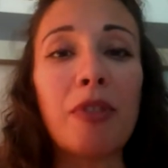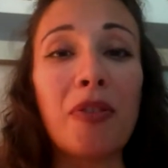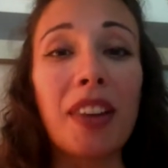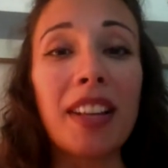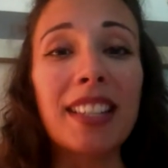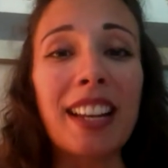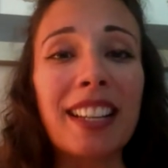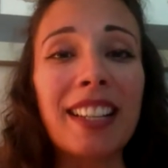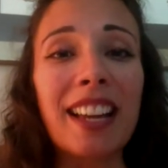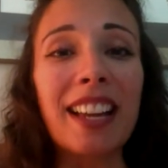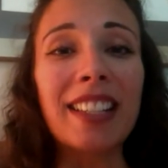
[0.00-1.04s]
but the things that I
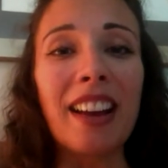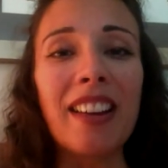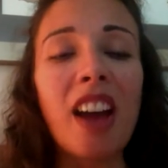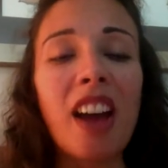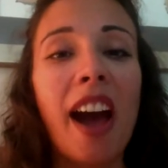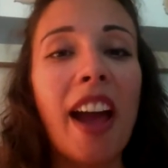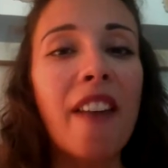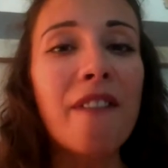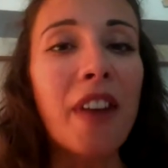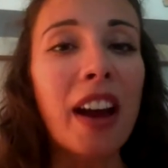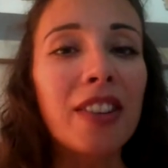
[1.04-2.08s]
did get done, I had
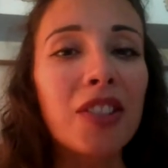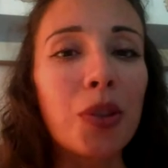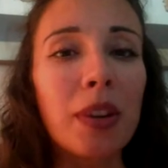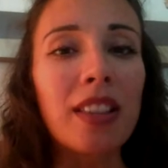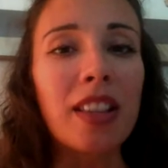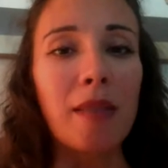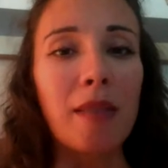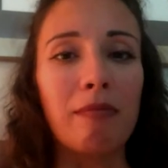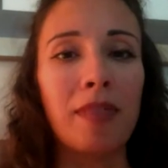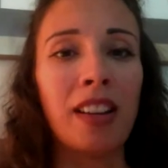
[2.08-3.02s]
fun doing them.